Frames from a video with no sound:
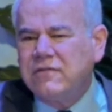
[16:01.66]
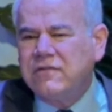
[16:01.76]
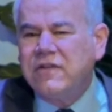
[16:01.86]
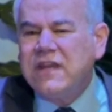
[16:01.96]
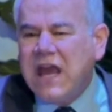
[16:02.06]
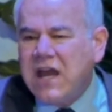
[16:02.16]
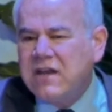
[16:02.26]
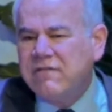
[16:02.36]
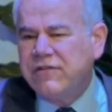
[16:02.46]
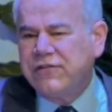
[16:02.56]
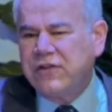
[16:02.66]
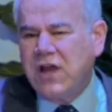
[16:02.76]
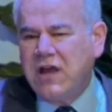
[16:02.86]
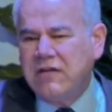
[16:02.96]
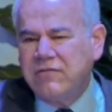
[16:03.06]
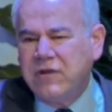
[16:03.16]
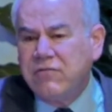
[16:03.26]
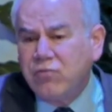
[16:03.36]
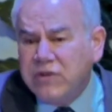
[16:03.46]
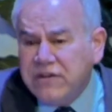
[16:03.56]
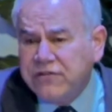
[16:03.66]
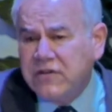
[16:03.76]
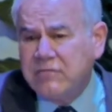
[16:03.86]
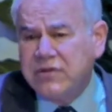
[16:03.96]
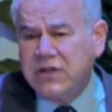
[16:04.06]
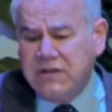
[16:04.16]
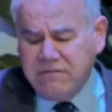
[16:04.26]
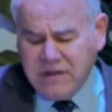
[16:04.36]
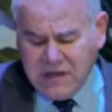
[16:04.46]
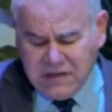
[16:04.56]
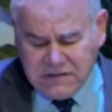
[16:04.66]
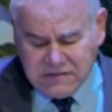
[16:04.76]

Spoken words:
to the end of his life. We have reason to believe that.